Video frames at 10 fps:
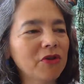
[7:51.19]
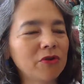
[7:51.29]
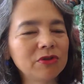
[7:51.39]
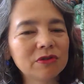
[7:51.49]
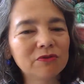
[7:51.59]

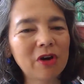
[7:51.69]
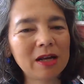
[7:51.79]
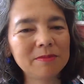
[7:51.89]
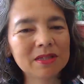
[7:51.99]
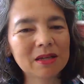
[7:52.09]
those
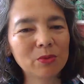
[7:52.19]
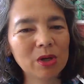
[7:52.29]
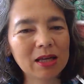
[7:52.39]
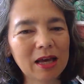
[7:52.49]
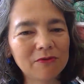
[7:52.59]
frames and
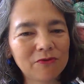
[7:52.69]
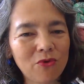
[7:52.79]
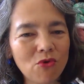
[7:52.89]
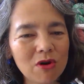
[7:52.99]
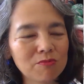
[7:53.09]
will get
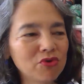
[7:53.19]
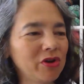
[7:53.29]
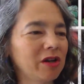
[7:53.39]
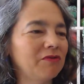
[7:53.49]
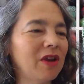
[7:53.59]
4
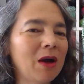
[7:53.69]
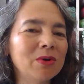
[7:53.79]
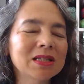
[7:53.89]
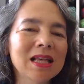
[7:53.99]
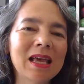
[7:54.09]
embroidered
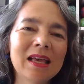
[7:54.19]
flowers.